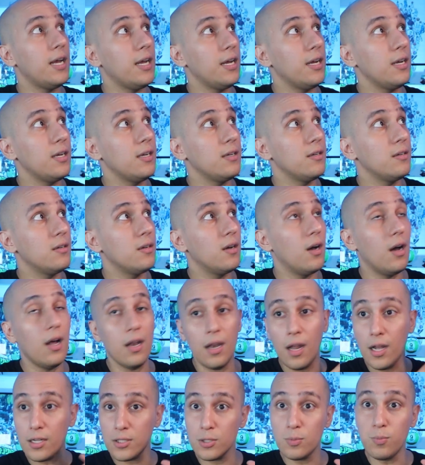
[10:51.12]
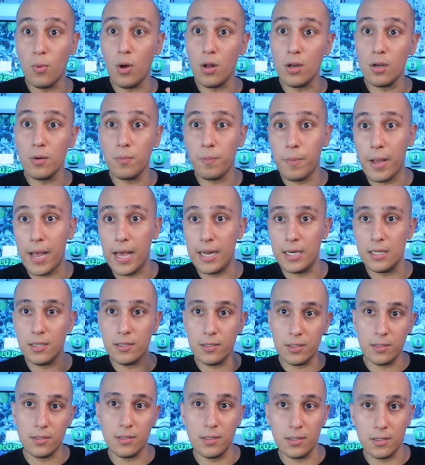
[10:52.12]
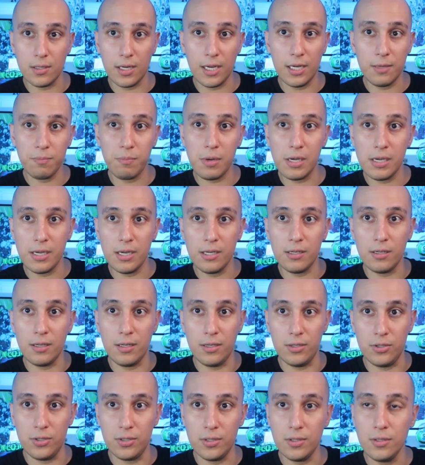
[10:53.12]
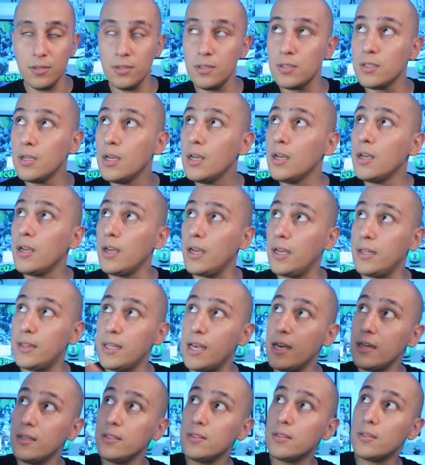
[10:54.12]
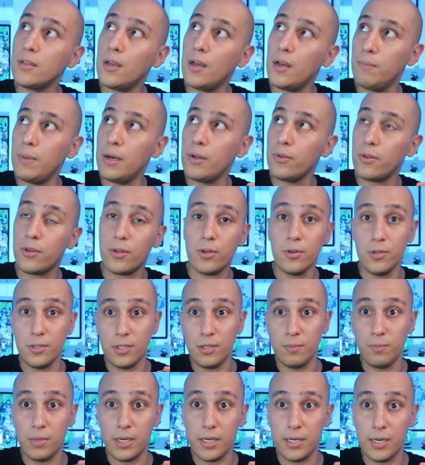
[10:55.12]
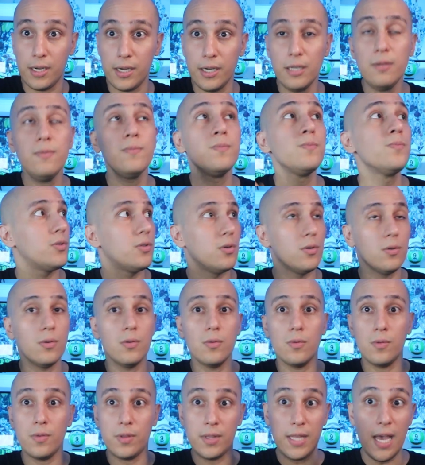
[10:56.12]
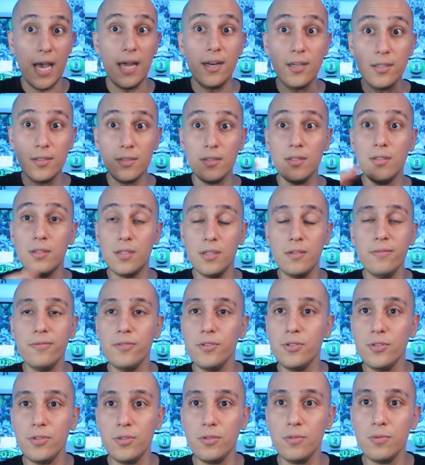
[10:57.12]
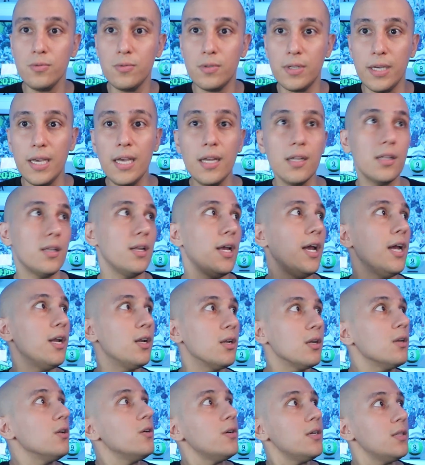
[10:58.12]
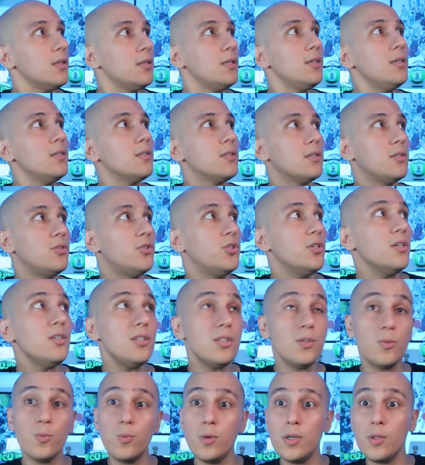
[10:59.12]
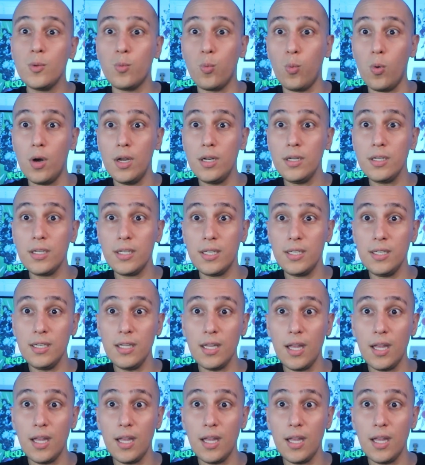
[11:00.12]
a lot smaller panel. This is 8 by 8 inches, and that is about 13 by 9. So that is the difference you get. And look at this, just with one key